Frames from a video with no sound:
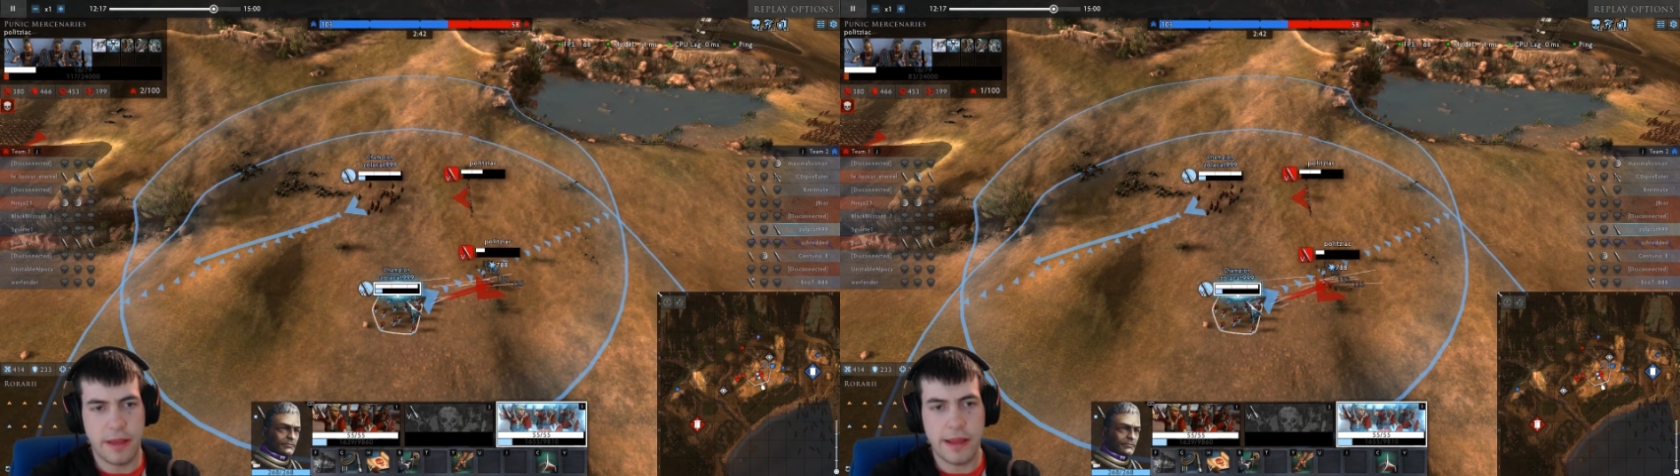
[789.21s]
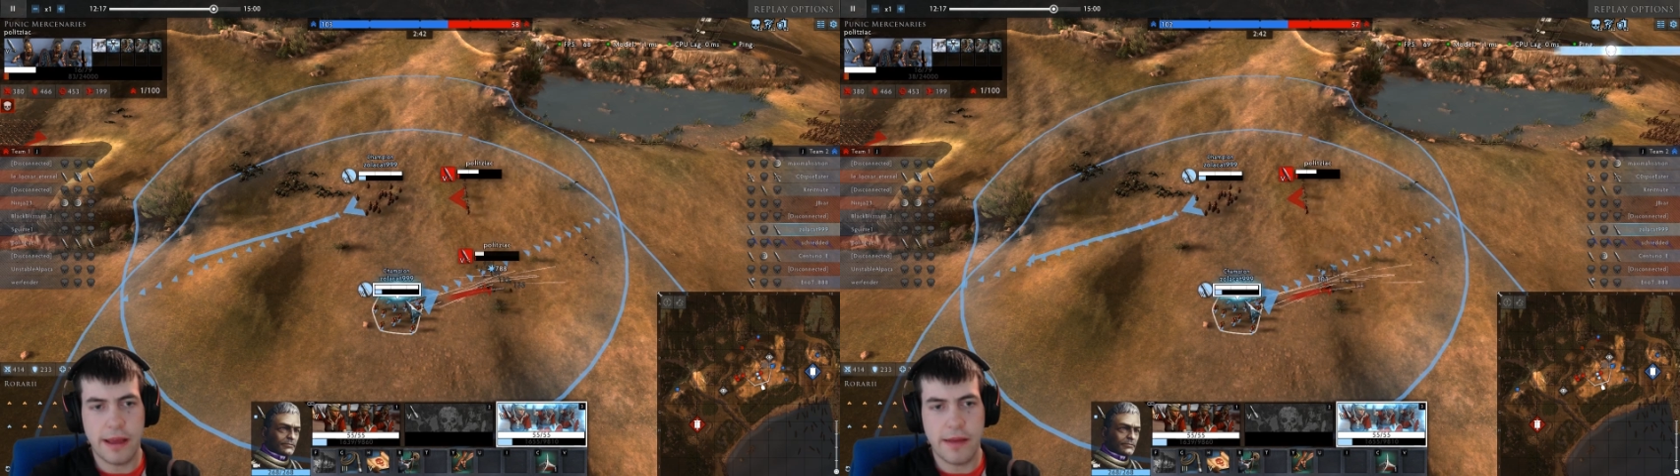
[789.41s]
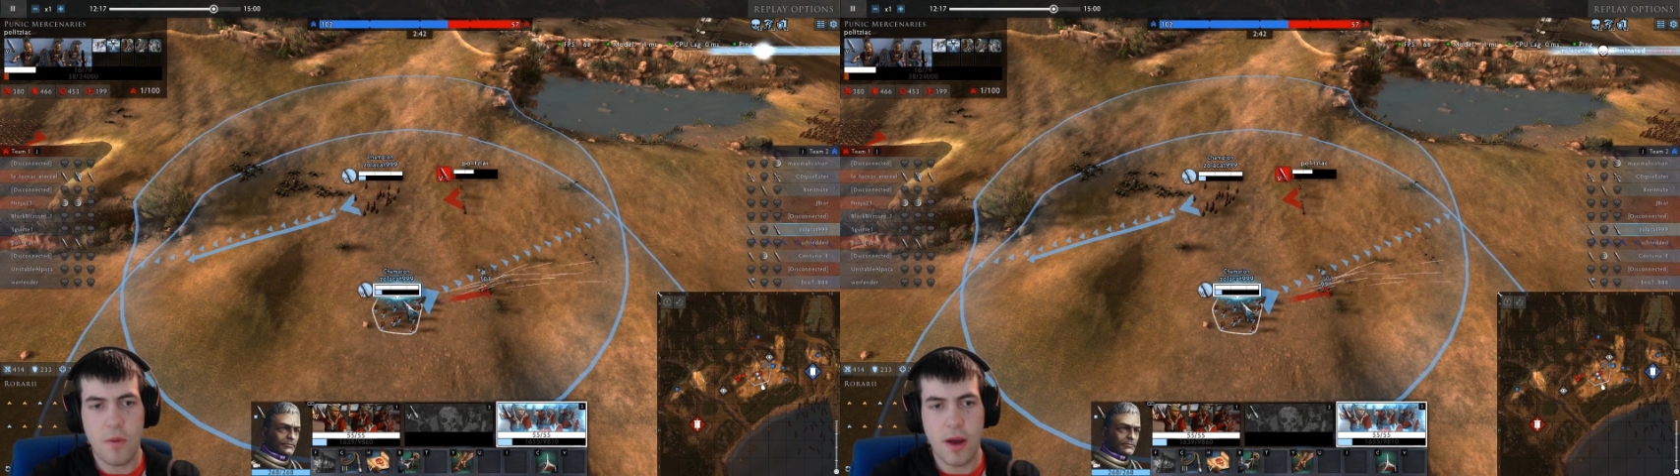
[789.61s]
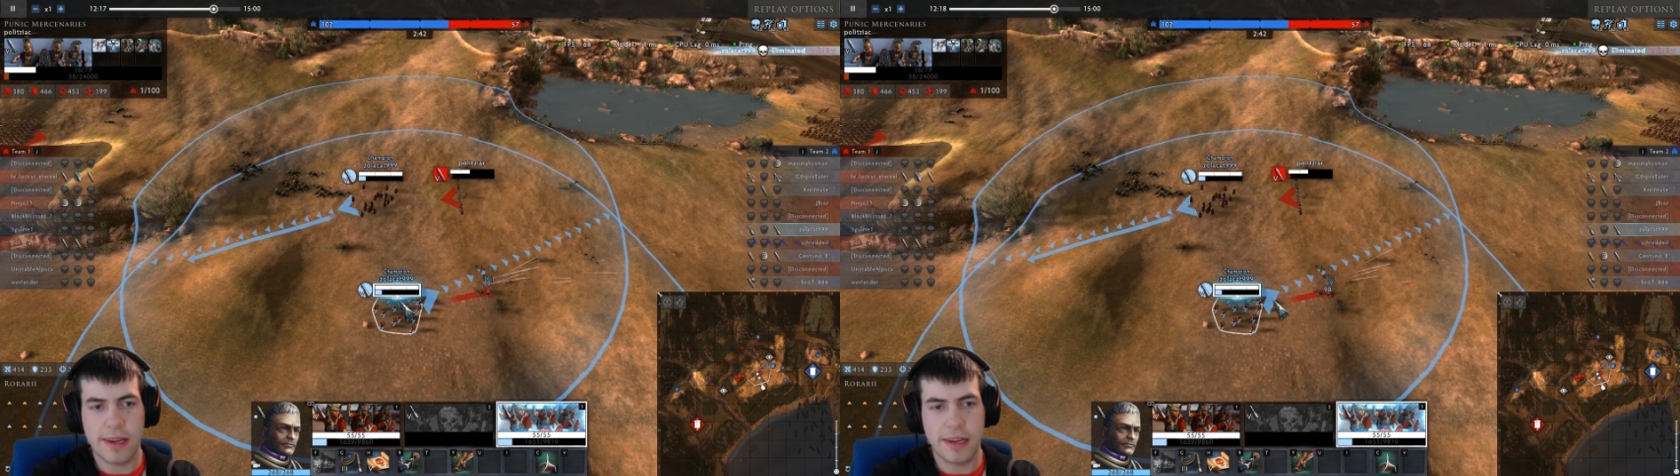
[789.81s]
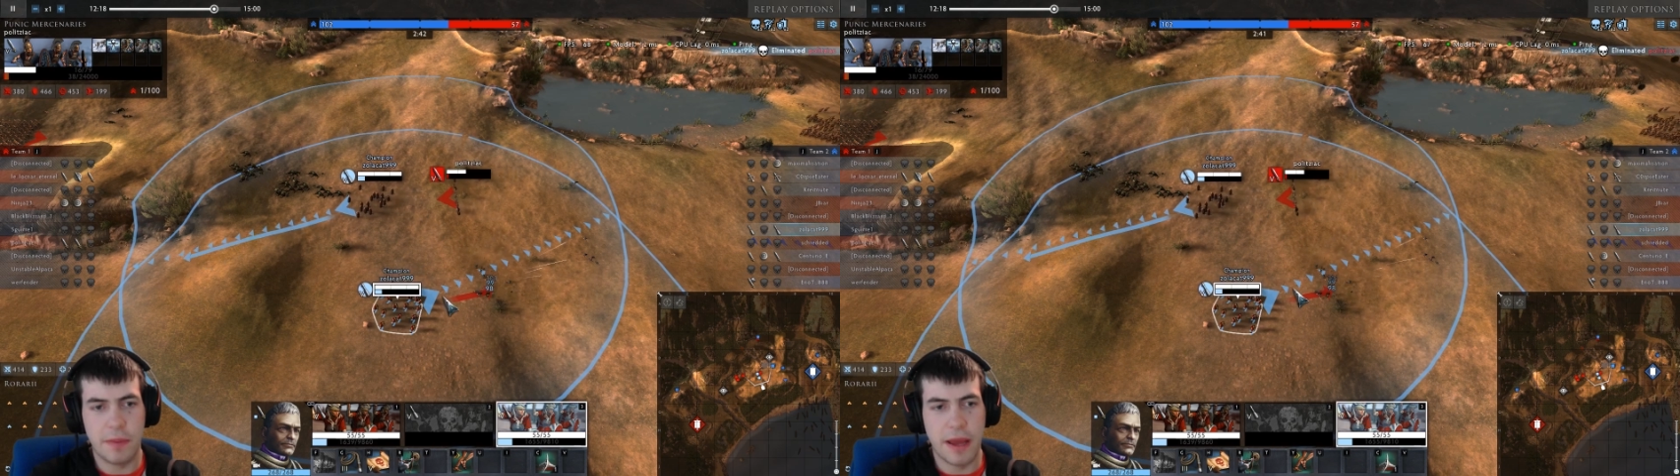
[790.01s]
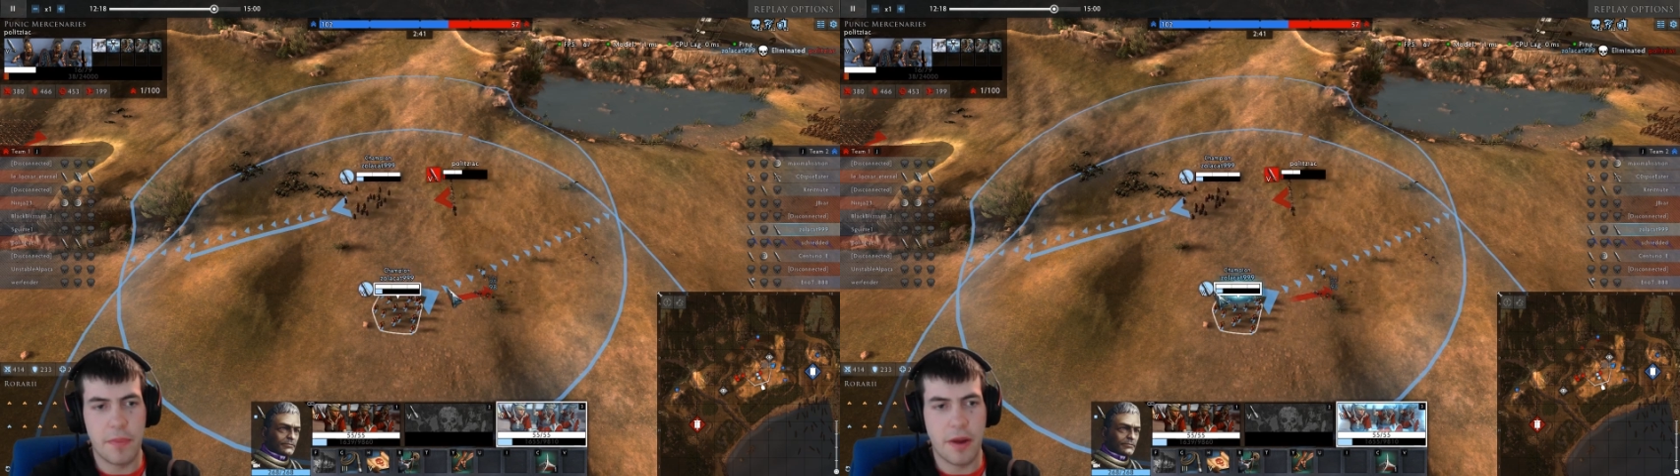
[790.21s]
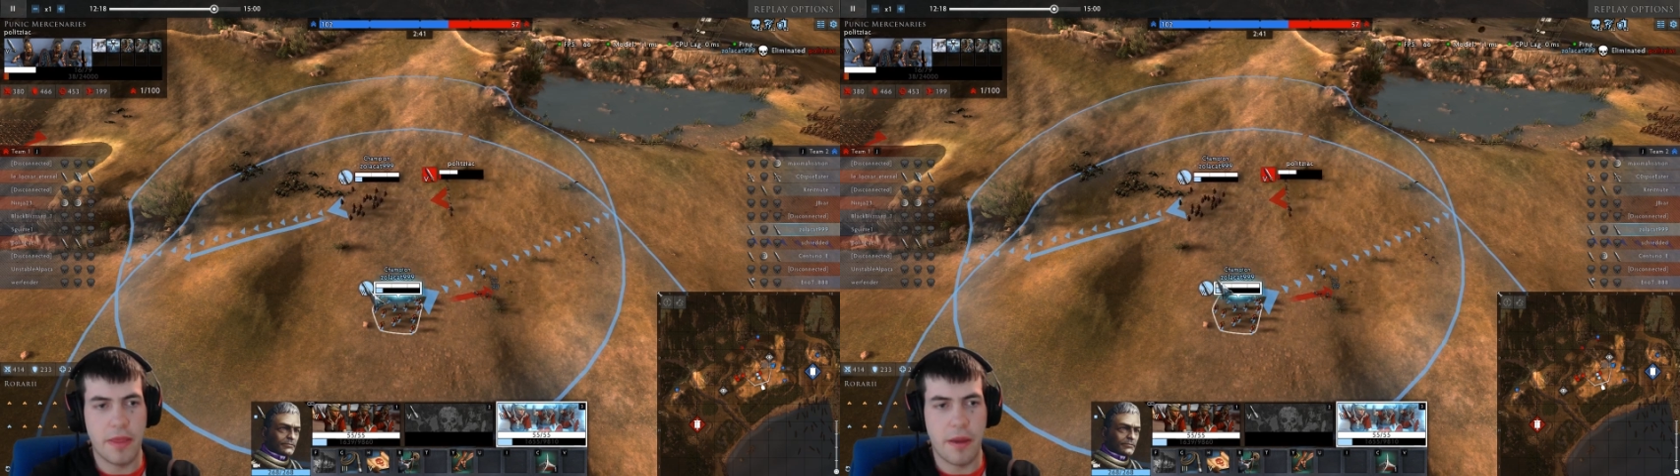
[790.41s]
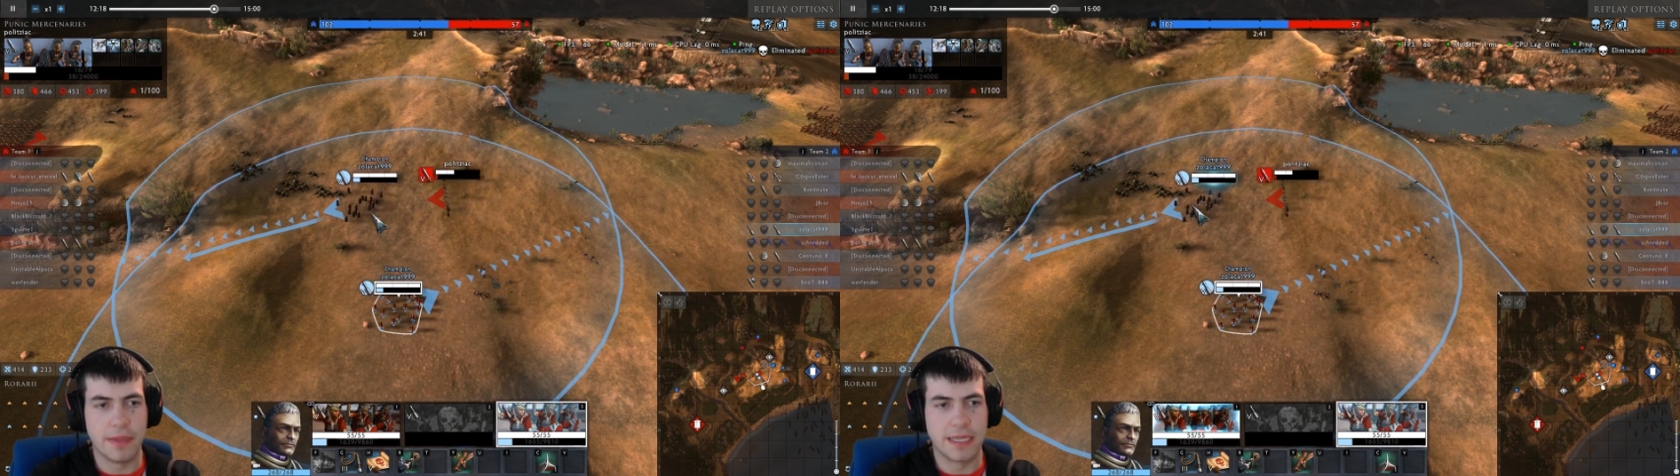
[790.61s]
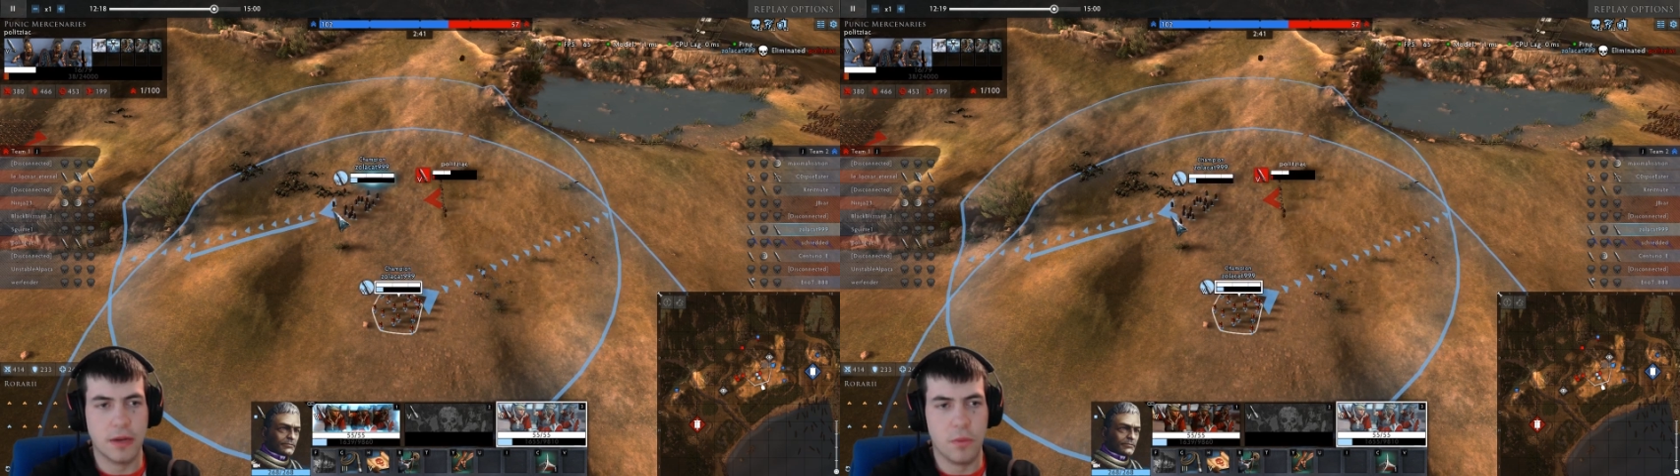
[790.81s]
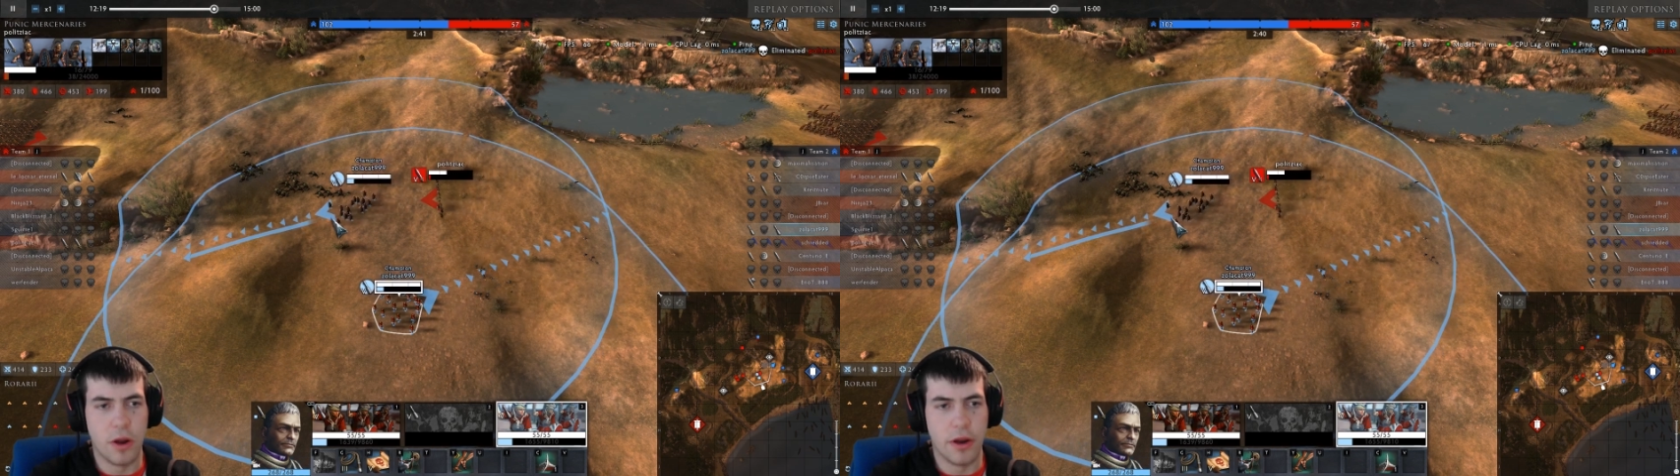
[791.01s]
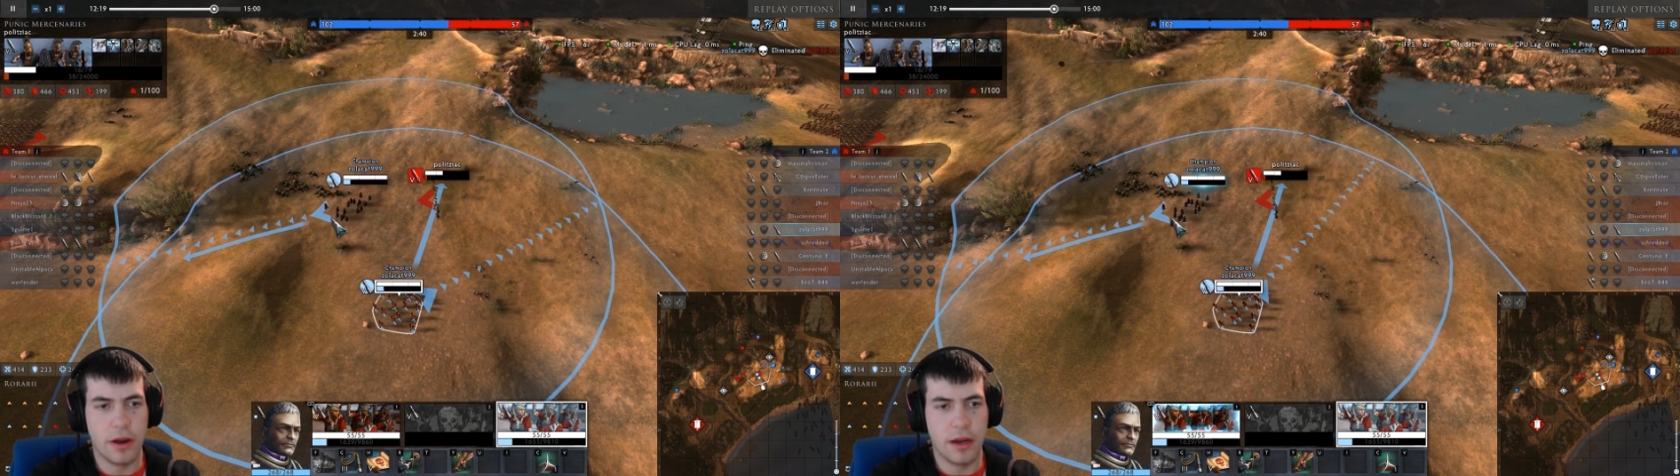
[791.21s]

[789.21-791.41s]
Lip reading: They wisely split, but I'm able to kill one,